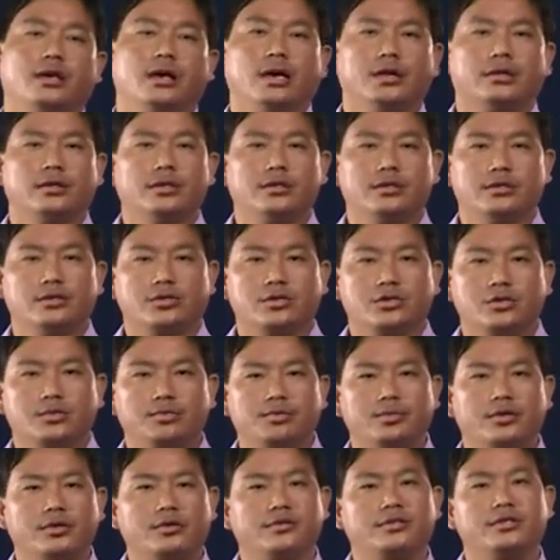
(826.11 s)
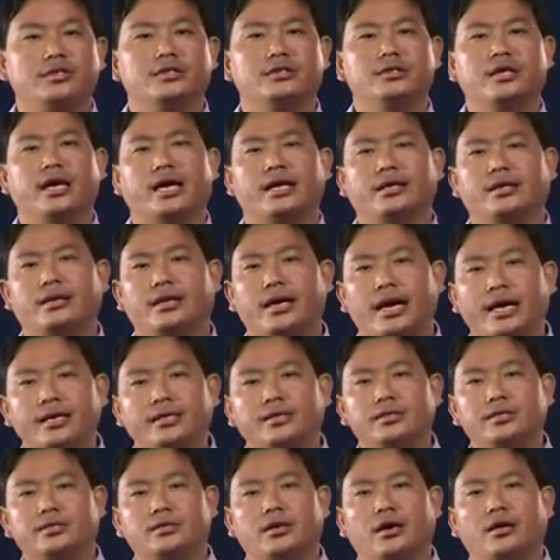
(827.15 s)
under the supervision and
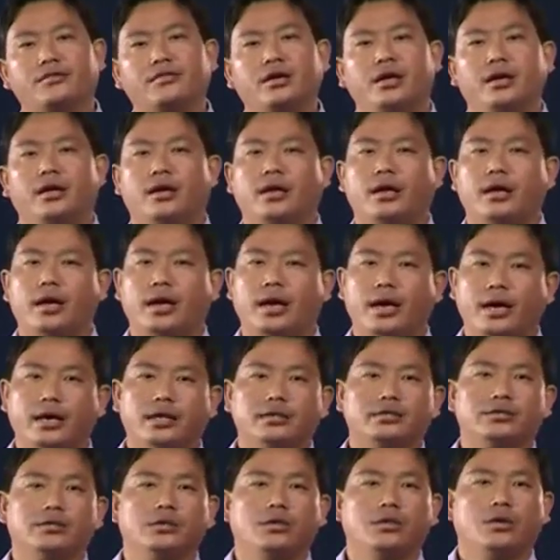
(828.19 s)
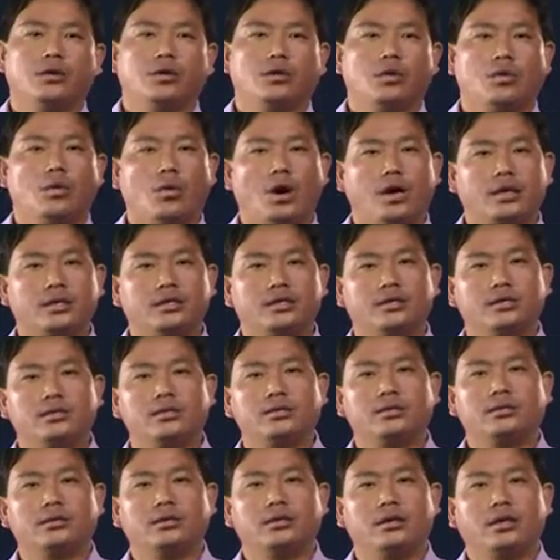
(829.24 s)
guidance of health
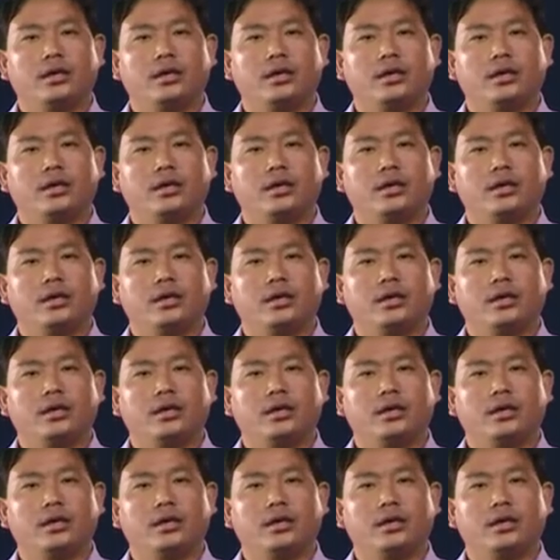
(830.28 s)
workers,